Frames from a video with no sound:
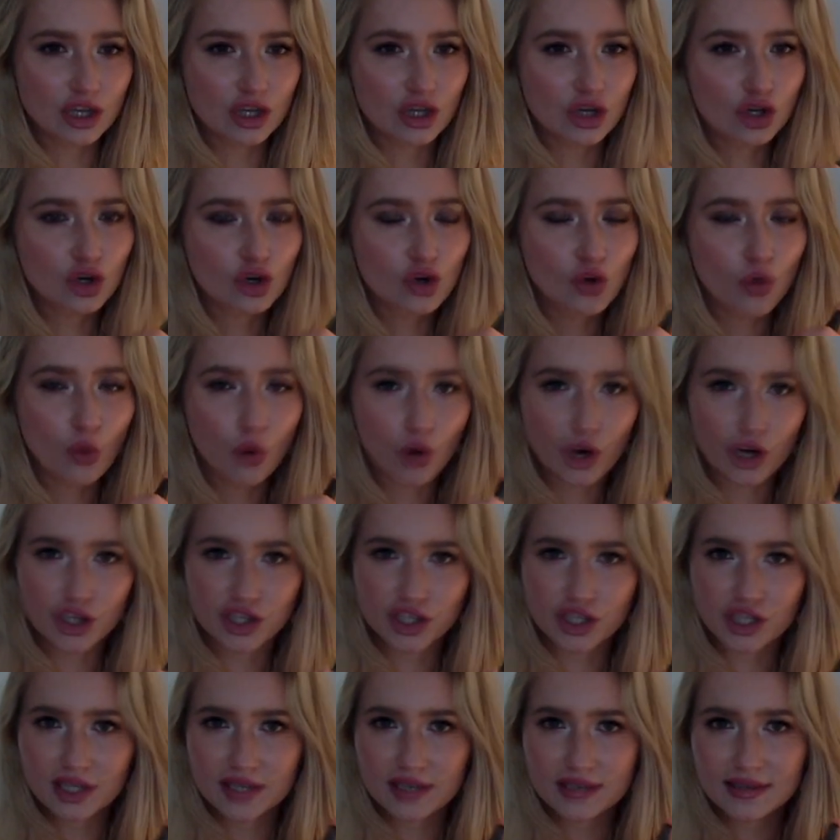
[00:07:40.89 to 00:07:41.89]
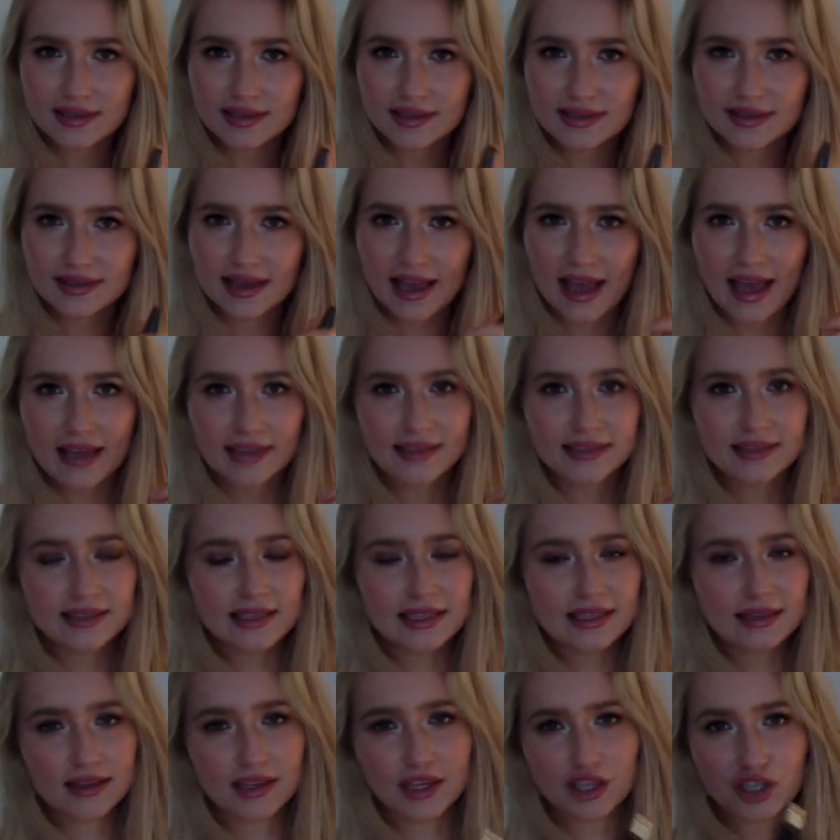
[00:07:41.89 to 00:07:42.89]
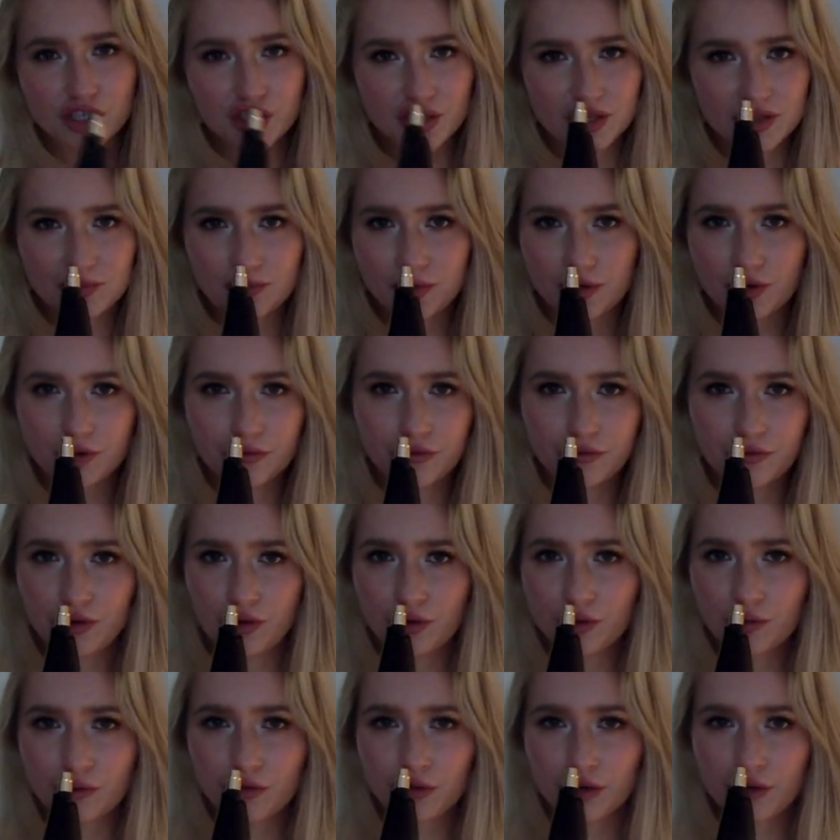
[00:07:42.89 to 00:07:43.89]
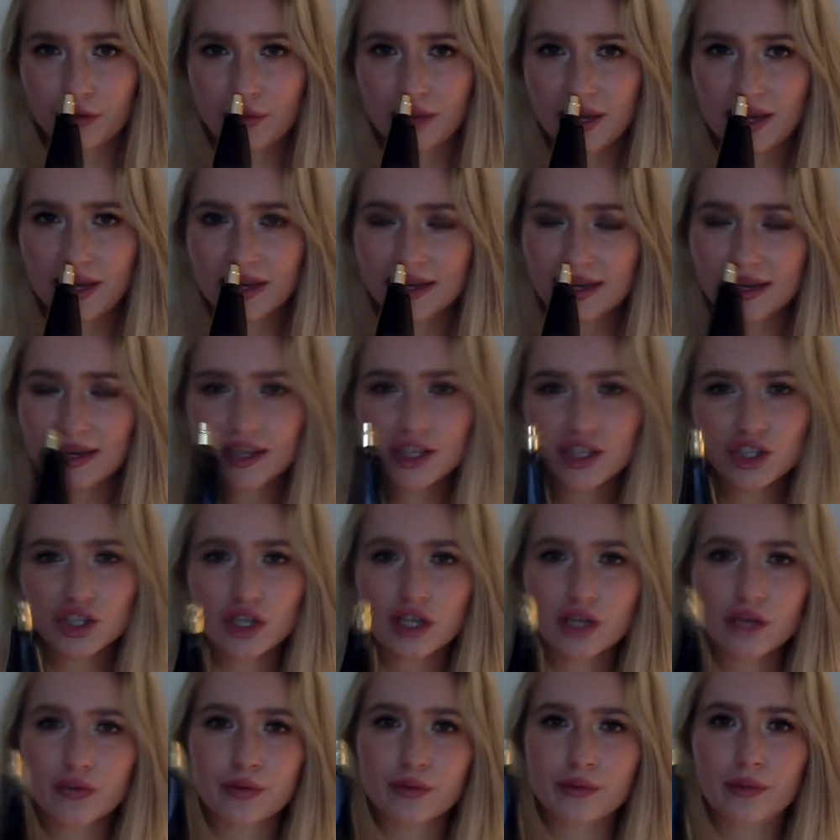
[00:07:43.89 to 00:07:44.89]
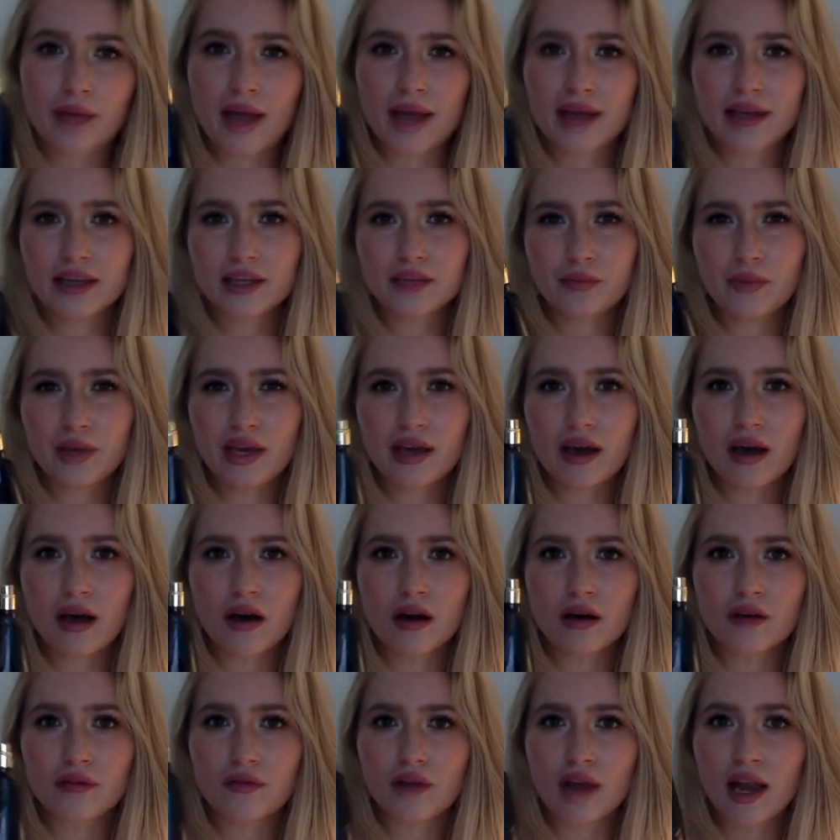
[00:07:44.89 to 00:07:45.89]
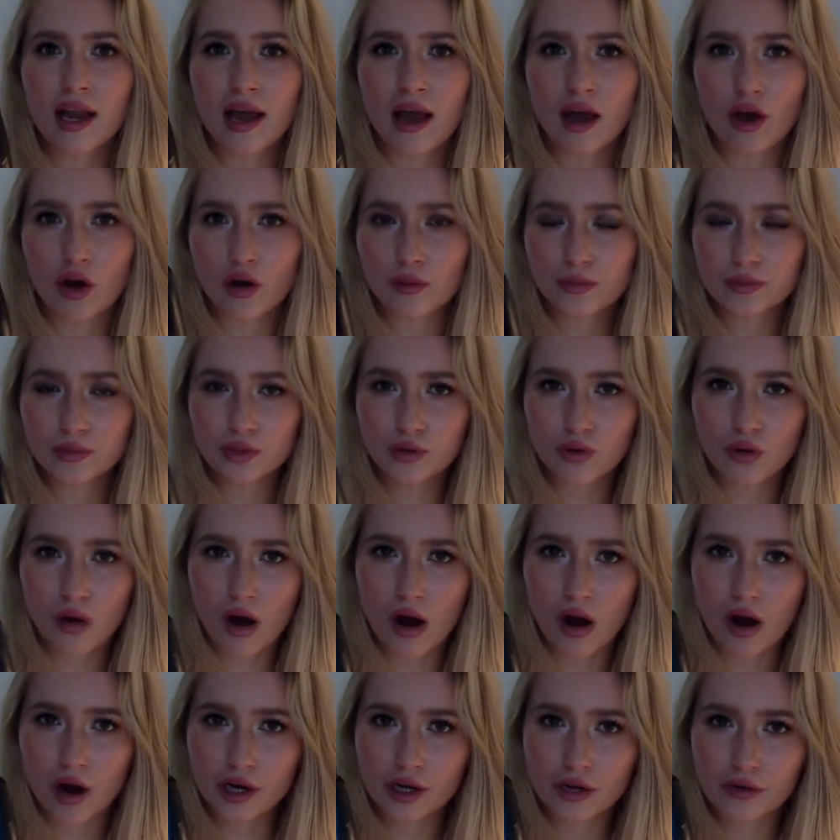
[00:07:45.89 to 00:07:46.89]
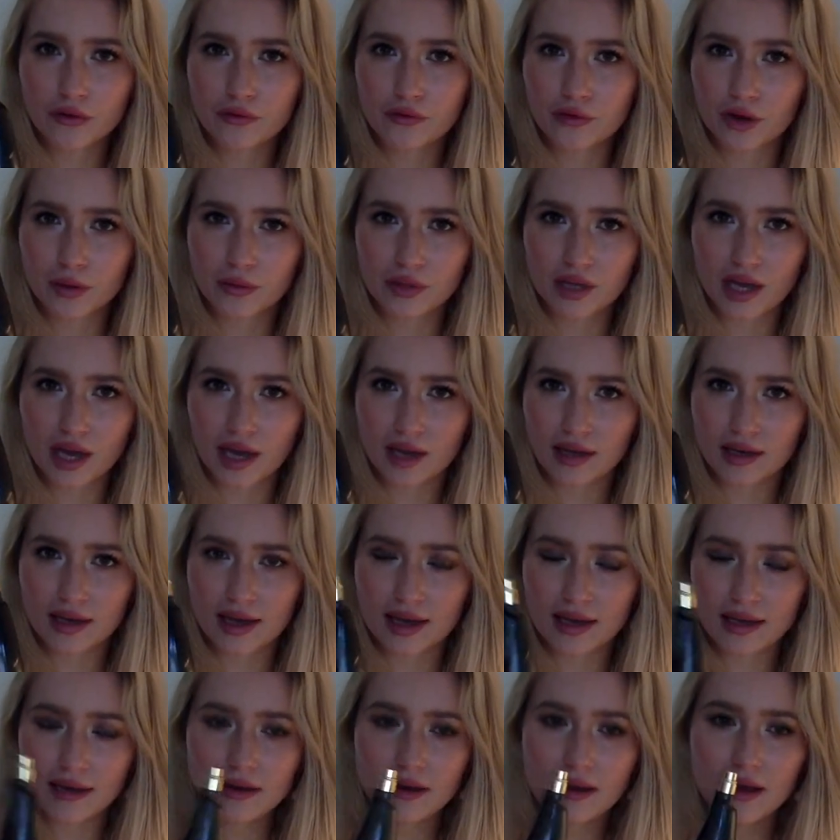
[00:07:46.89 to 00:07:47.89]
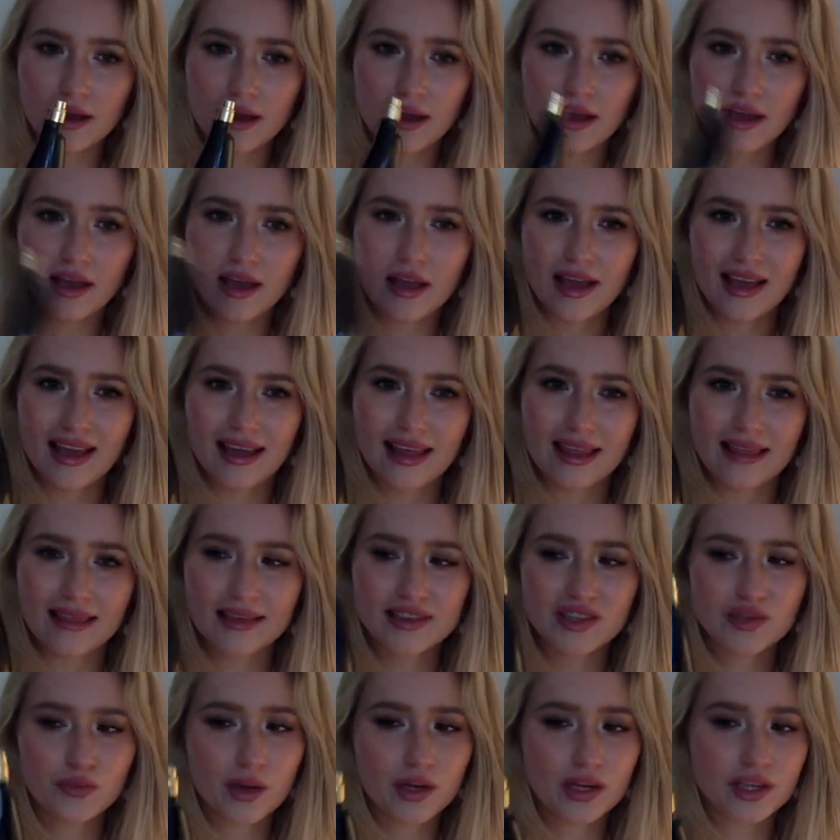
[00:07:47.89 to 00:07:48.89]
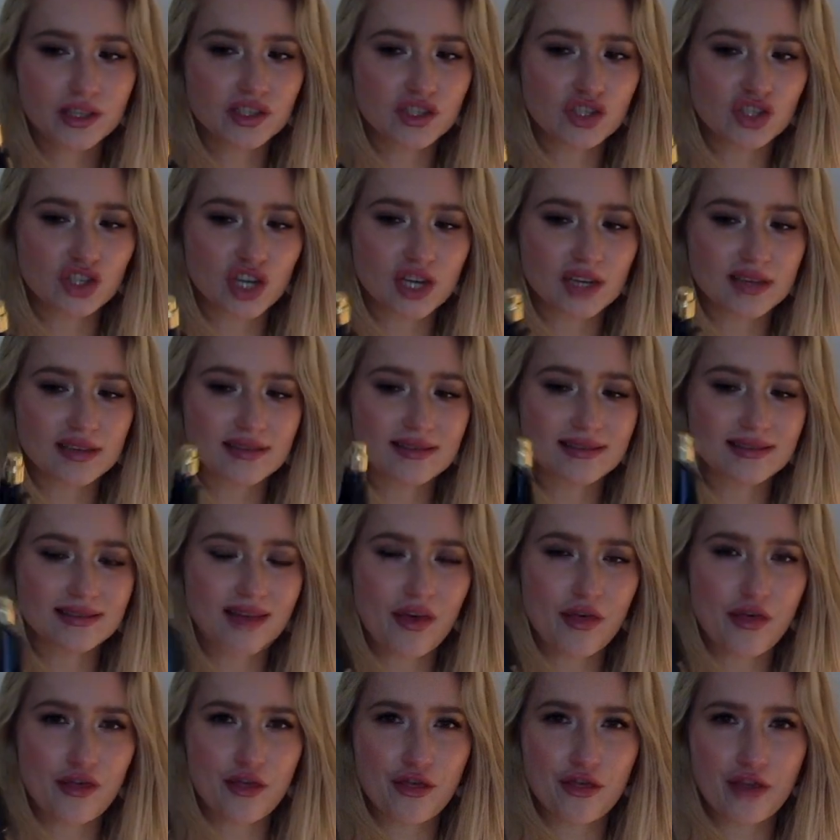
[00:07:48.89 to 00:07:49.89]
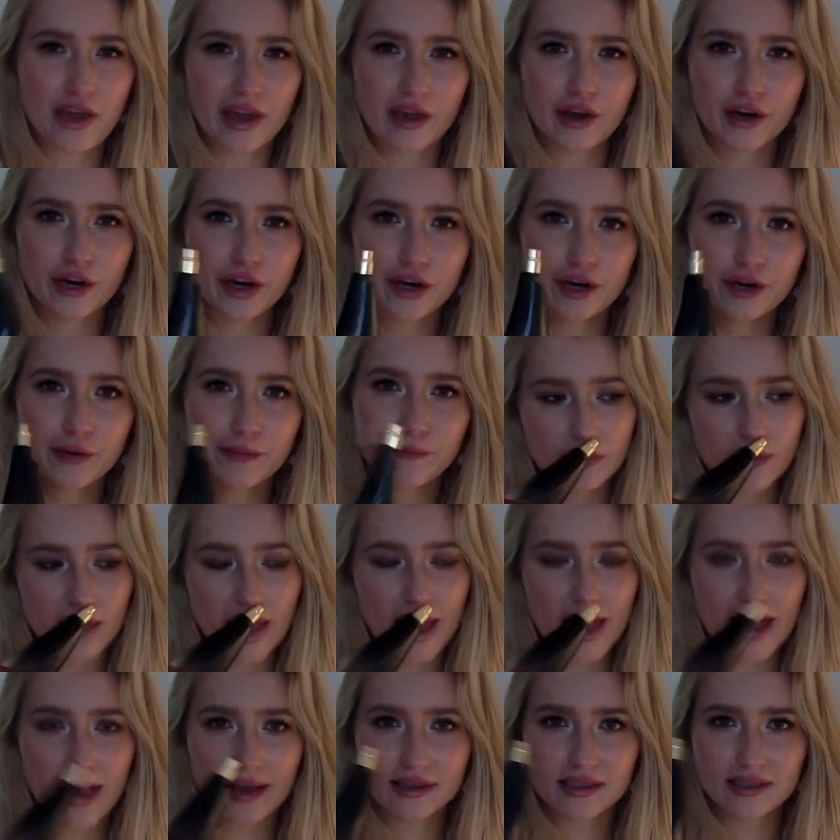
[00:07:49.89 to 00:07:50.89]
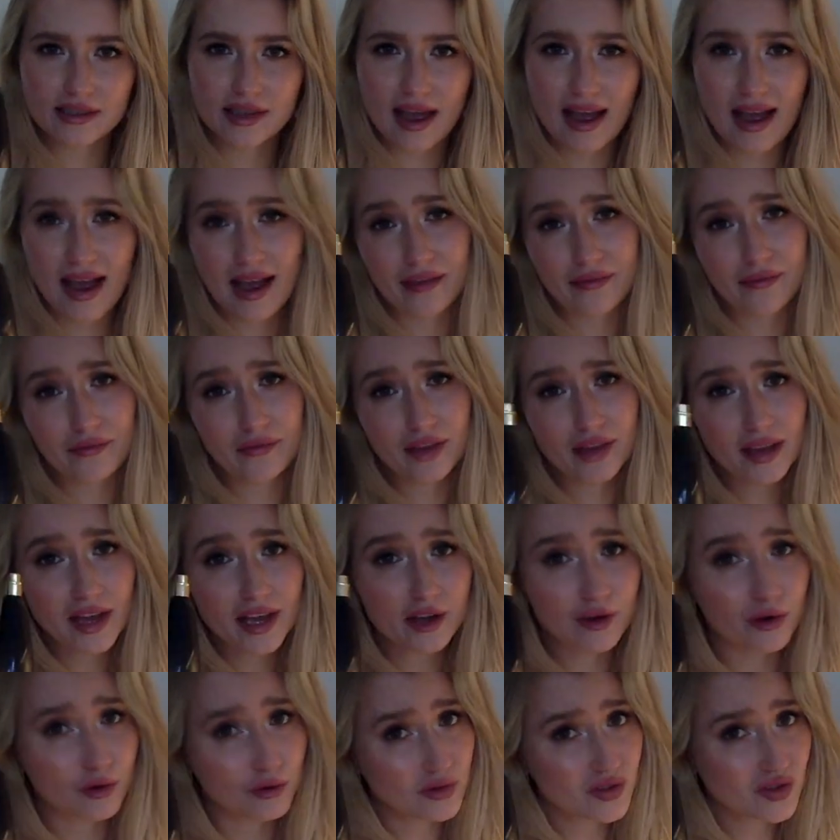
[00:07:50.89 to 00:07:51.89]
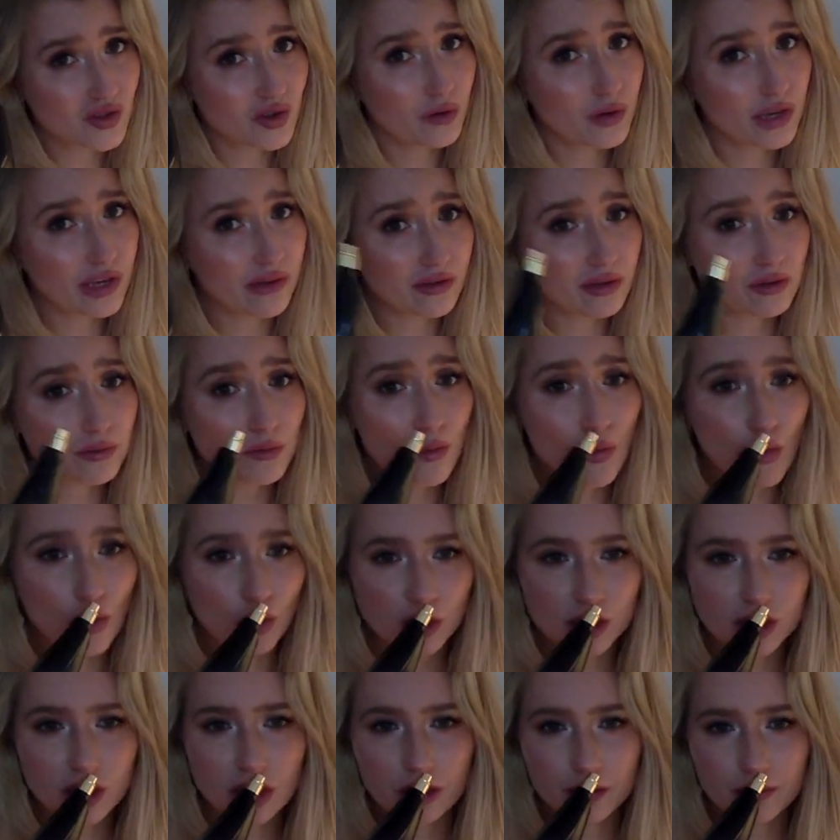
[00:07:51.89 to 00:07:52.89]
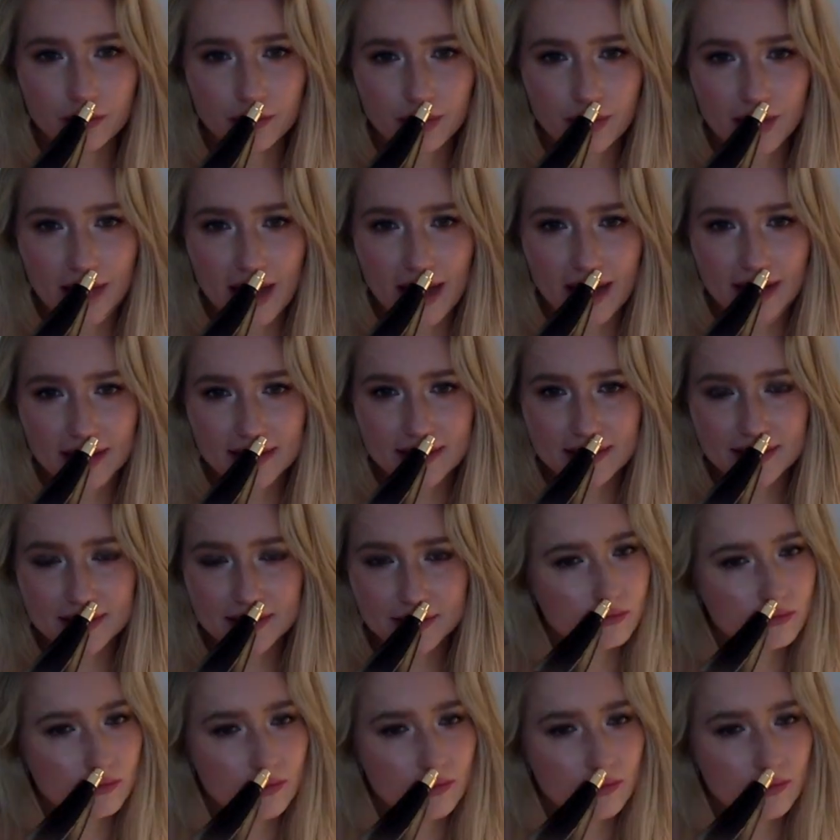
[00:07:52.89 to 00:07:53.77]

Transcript: gorgeous, and delicious perfume for me. It initially reminded me of La Robe Noire from Guerlain. This one is just thicker, and I feel like also even more complex.